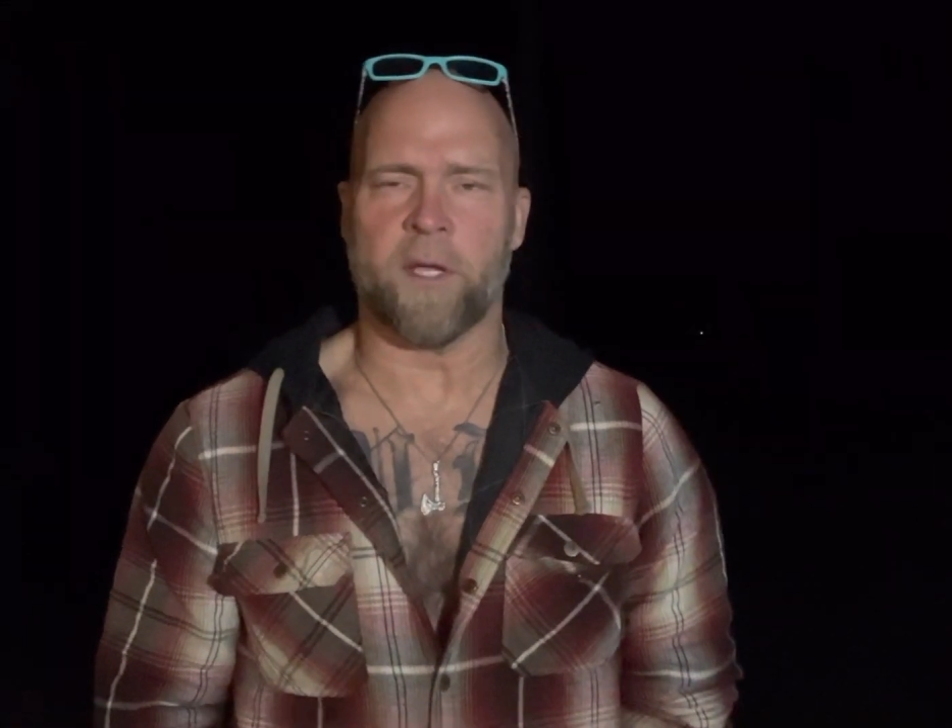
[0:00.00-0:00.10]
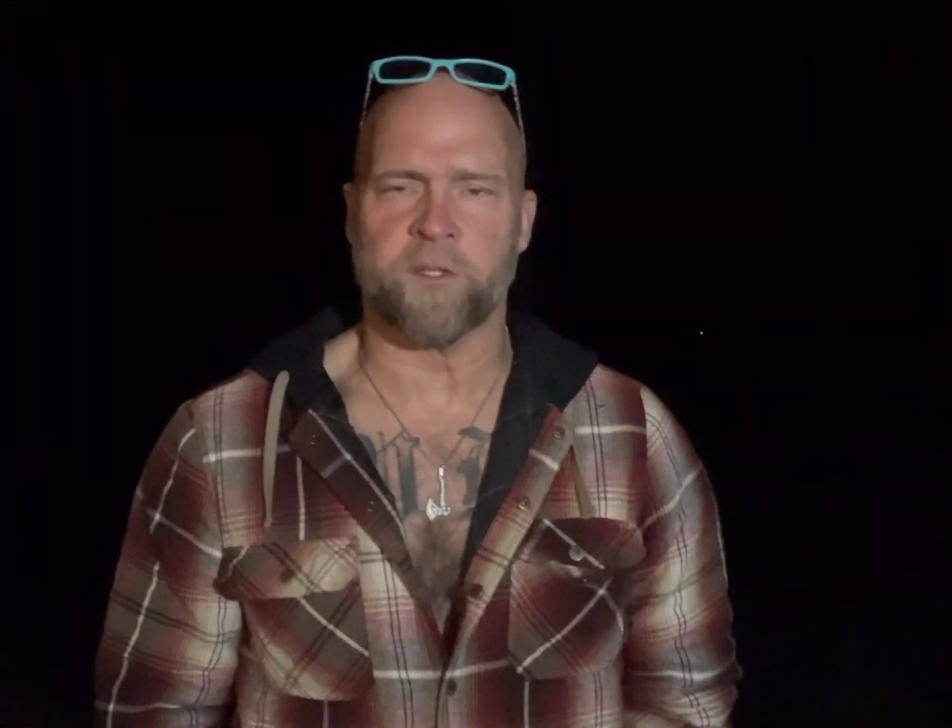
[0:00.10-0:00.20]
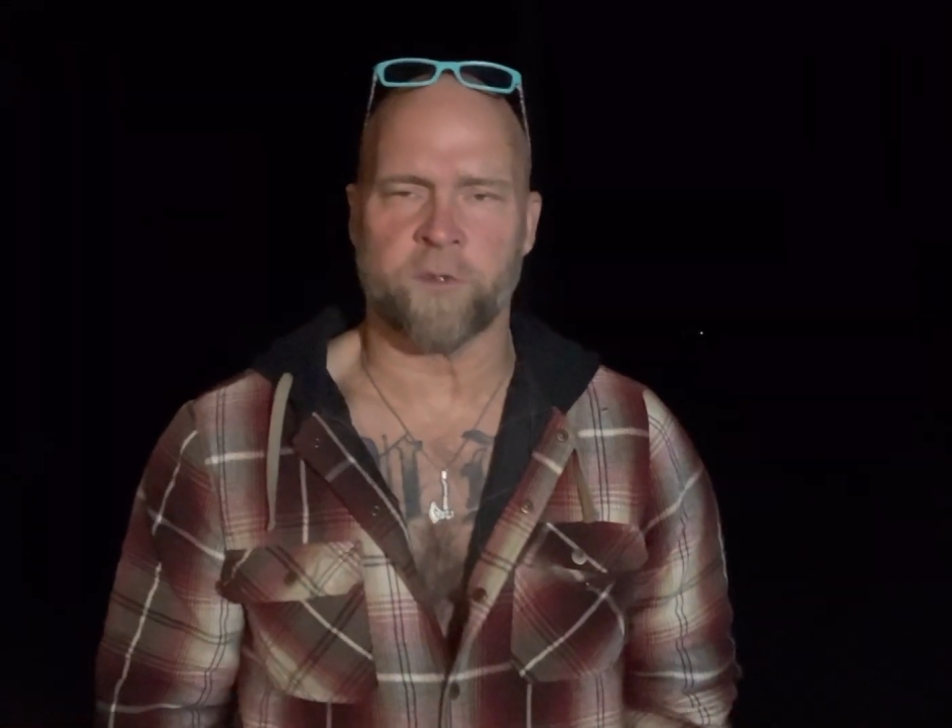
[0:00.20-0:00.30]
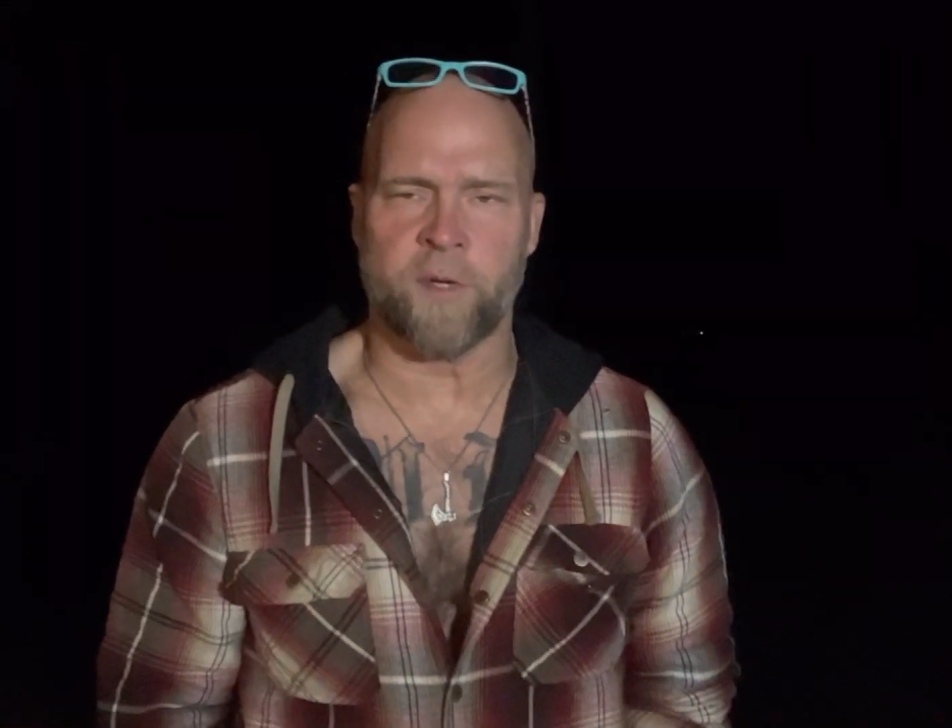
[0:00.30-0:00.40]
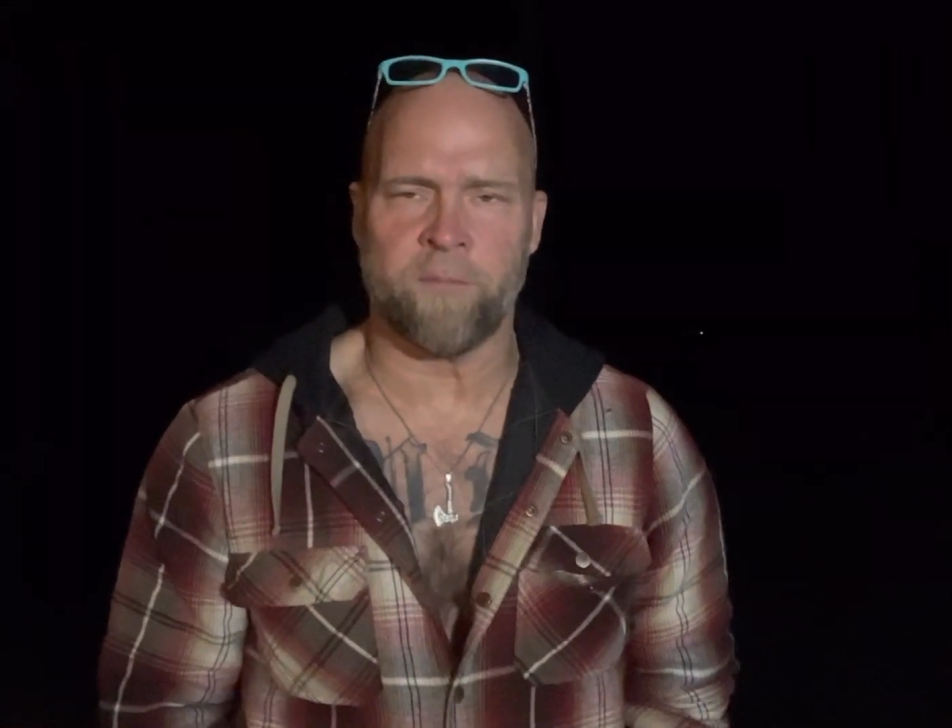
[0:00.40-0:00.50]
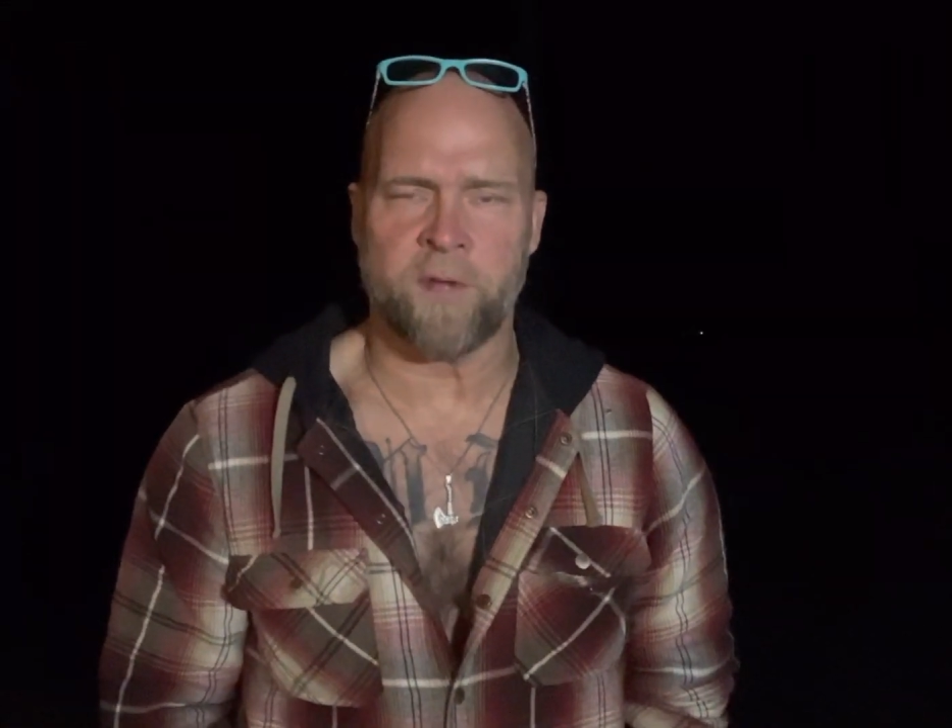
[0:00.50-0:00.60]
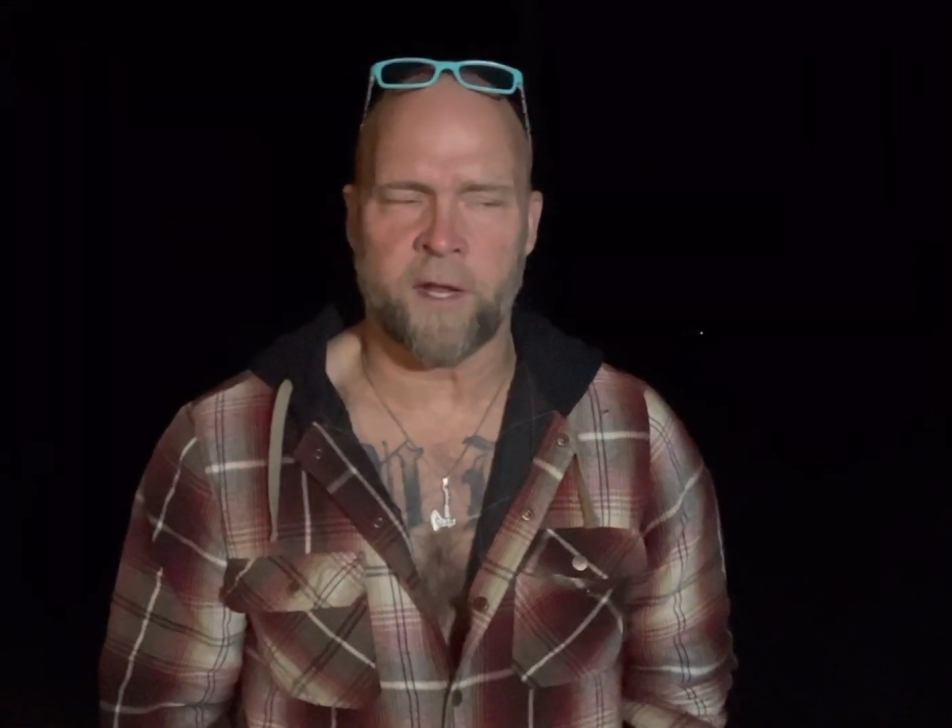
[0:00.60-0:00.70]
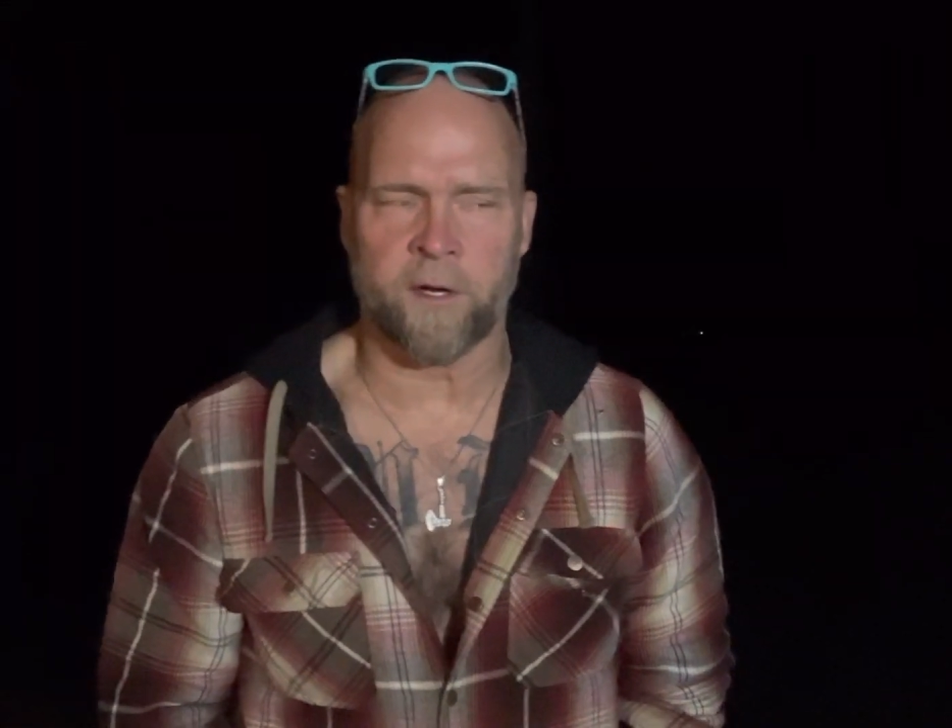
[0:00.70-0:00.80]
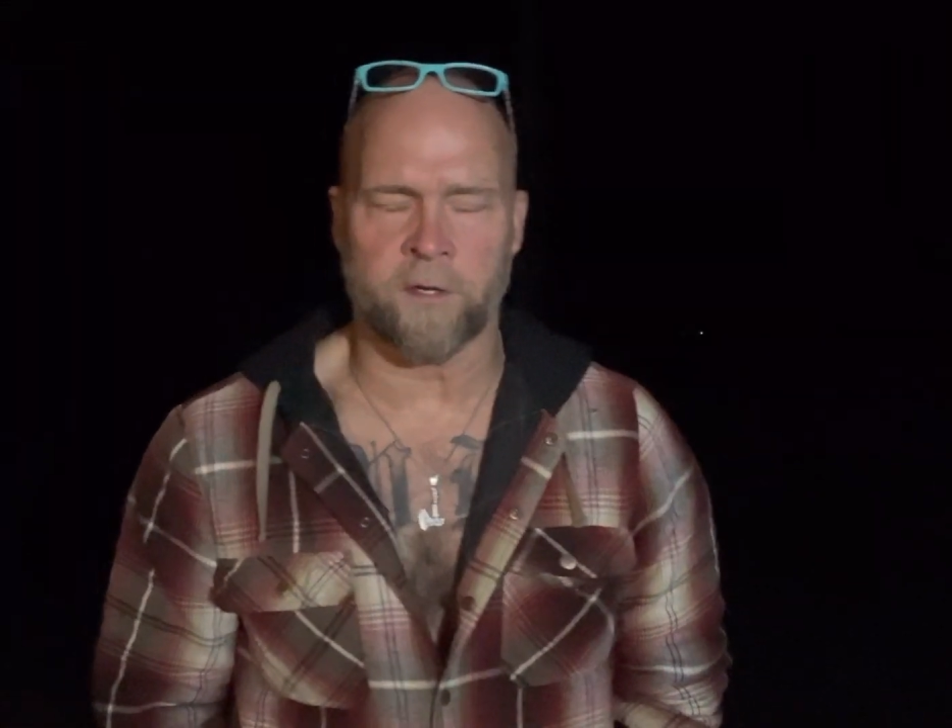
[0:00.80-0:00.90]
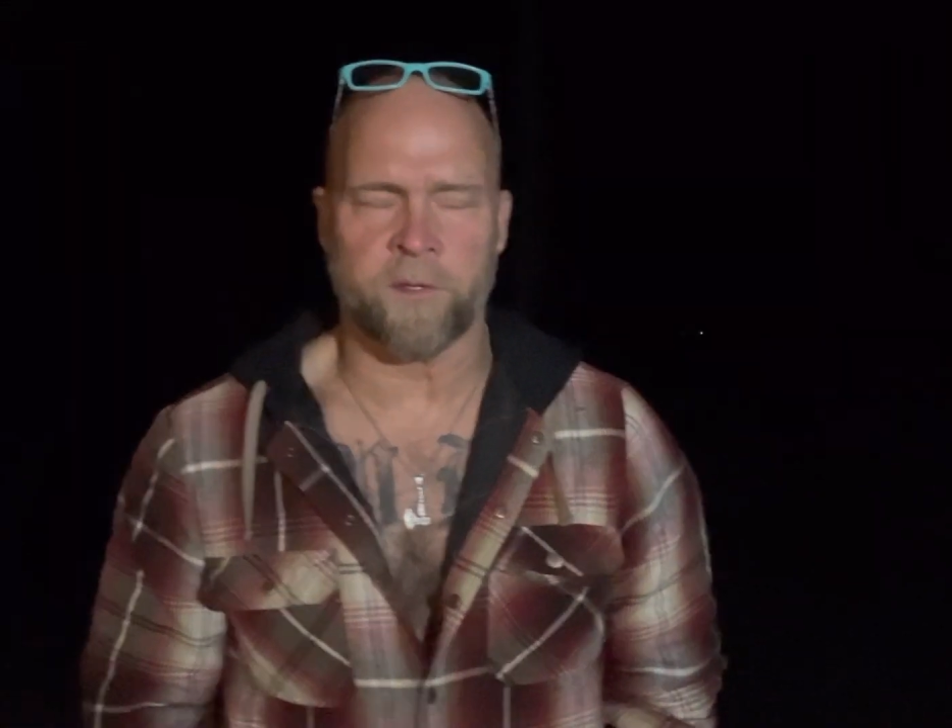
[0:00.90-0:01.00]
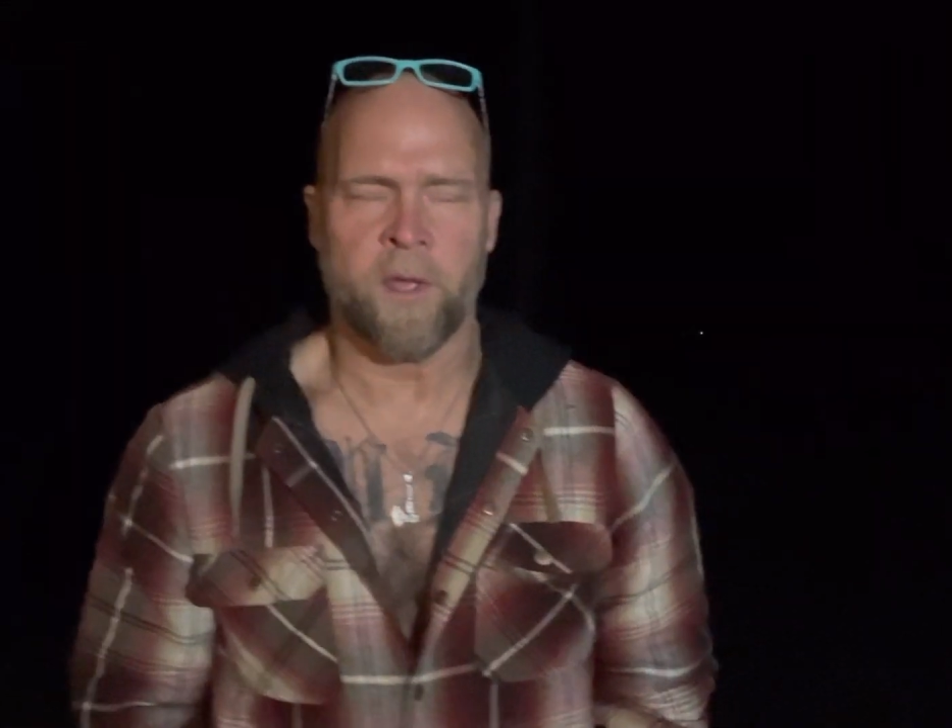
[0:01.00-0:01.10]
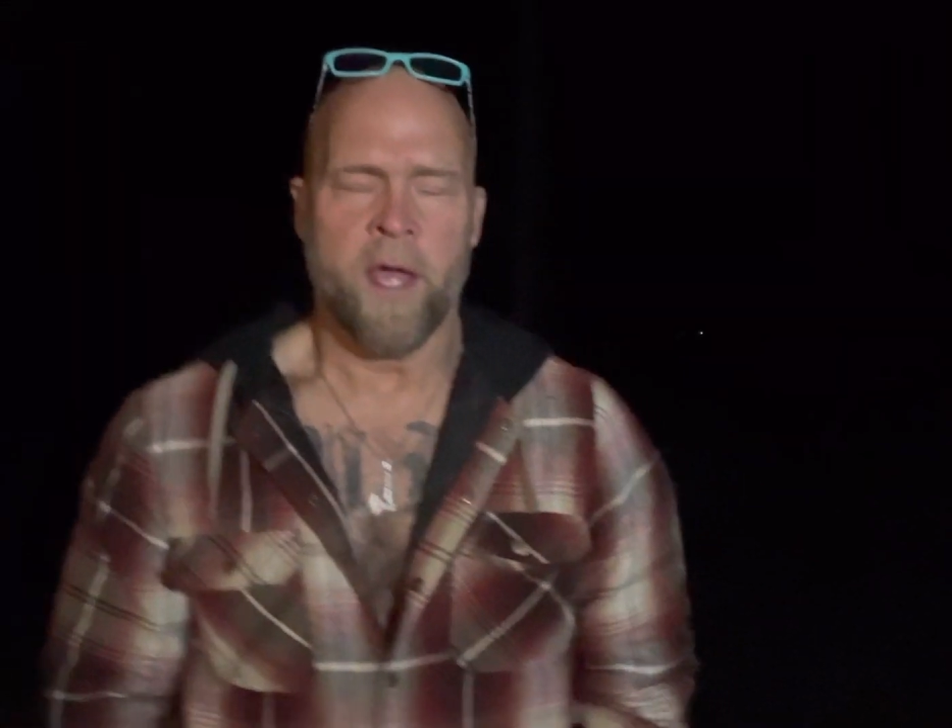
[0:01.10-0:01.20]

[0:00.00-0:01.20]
extreme takers,